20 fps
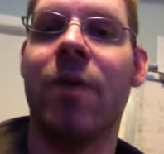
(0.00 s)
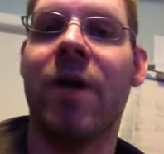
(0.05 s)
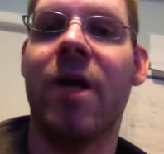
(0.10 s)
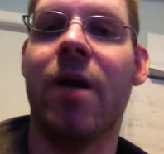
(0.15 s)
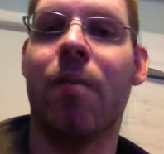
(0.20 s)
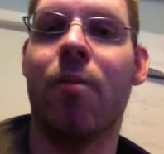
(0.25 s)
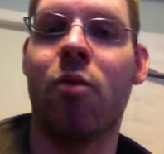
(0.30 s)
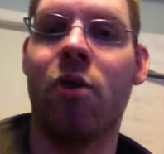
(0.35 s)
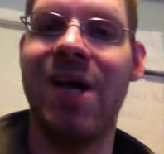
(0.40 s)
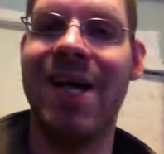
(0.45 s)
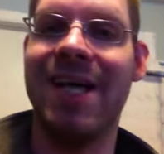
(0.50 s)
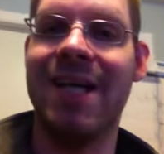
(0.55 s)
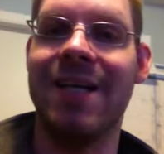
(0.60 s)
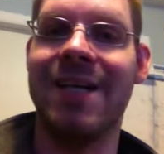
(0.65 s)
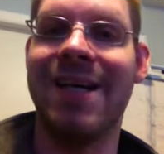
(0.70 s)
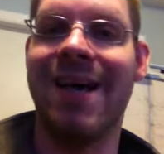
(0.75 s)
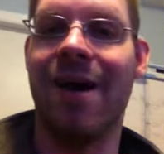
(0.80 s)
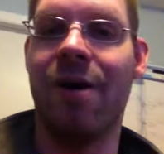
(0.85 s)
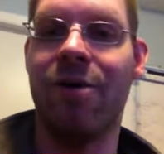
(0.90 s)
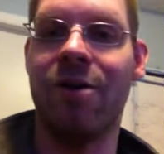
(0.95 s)
you end up
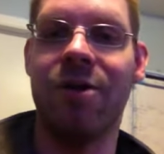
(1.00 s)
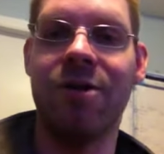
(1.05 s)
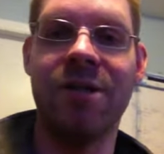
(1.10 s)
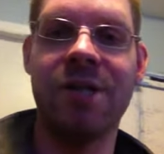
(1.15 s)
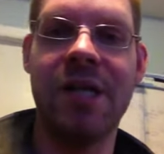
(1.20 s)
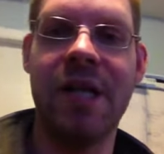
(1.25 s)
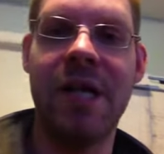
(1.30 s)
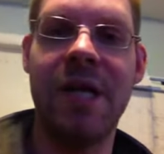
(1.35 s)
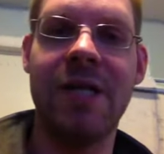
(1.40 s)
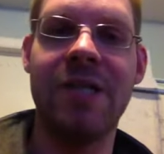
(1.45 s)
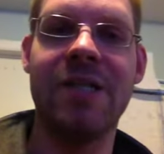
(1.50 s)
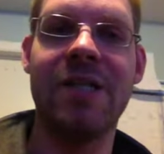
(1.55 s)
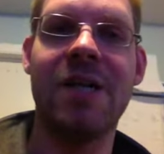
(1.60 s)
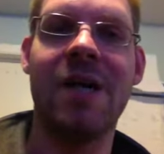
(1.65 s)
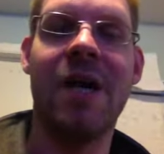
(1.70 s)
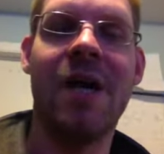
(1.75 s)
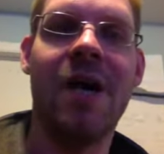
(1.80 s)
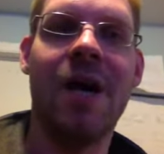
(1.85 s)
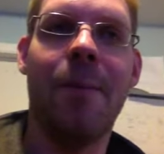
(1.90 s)
breaking down your skates,